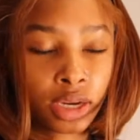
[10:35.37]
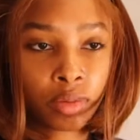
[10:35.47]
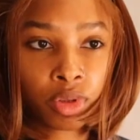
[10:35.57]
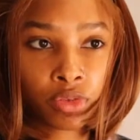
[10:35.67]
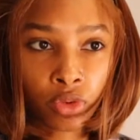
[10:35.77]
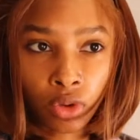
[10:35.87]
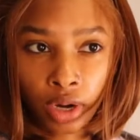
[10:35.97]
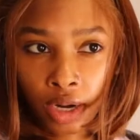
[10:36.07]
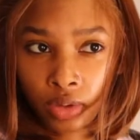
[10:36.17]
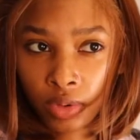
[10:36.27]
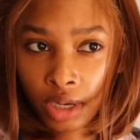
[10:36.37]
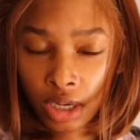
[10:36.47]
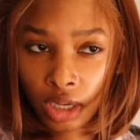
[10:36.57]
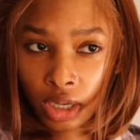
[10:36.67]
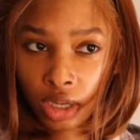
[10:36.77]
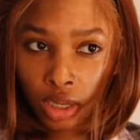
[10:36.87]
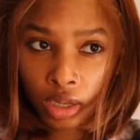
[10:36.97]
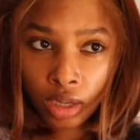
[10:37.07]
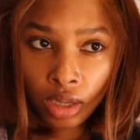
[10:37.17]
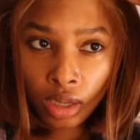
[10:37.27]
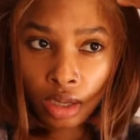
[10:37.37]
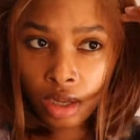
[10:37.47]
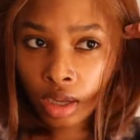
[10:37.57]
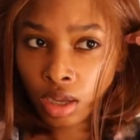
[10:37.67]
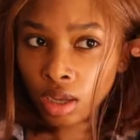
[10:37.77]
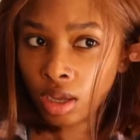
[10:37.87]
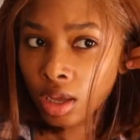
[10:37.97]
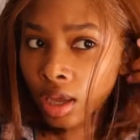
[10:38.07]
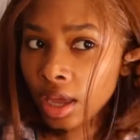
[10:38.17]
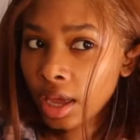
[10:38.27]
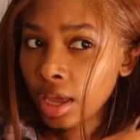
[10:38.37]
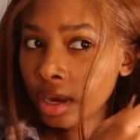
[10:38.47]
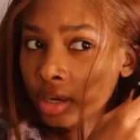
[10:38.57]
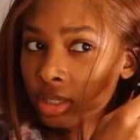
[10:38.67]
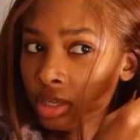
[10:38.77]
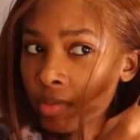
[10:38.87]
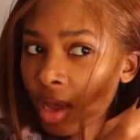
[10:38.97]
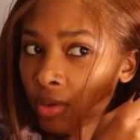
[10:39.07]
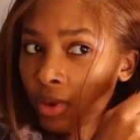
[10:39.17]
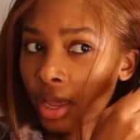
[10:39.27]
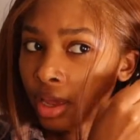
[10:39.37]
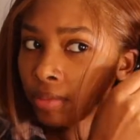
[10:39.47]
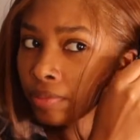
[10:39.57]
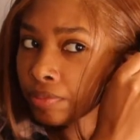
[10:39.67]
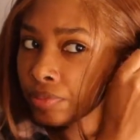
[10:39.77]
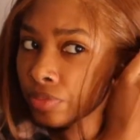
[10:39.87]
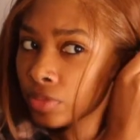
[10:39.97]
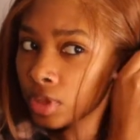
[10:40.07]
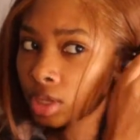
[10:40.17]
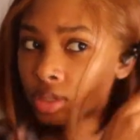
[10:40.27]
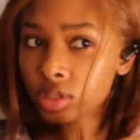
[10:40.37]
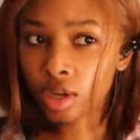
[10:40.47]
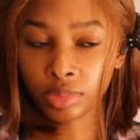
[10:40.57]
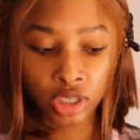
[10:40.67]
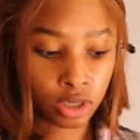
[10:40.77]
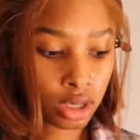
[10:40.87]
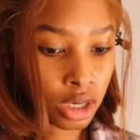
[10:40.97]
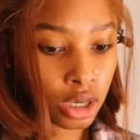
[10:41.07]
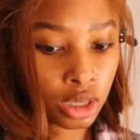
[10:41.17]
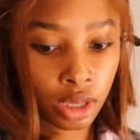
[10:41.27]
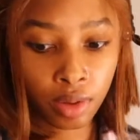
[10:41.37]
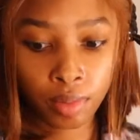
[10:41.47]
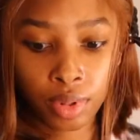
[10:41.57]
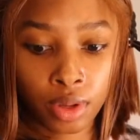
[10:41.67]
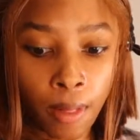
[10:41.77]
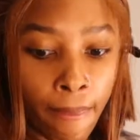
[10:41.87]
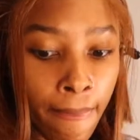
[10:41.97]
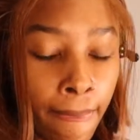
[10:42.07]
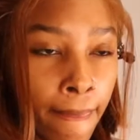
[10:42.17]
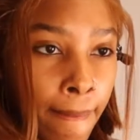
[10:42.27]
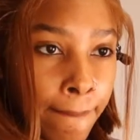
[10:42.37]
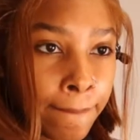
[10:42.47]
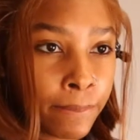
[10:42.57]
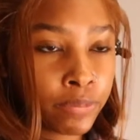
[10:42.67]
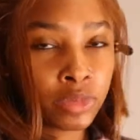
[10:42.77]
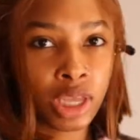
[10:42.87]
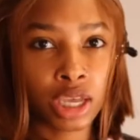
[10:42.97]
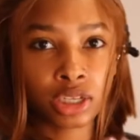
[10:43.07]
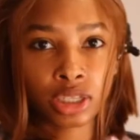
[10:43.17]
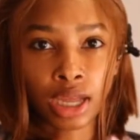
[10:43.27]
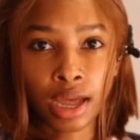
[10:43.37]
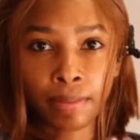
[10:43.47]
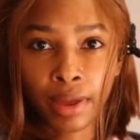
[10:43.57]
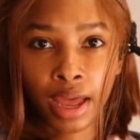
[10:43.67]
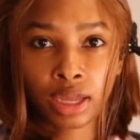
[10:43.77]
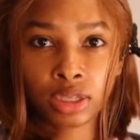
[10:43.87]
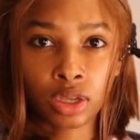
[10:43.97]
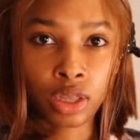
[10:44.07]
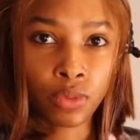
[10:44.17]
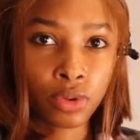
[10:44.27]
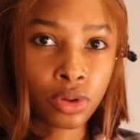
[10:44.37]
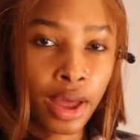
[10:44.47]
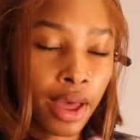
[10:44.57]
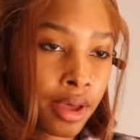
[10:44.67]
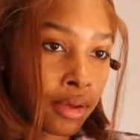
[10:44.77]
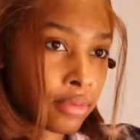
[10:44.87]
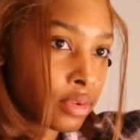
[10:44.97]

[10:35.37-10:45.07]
did before, I don't want any hairs in my way. So I'm just gonna clip each side back so that we'll have,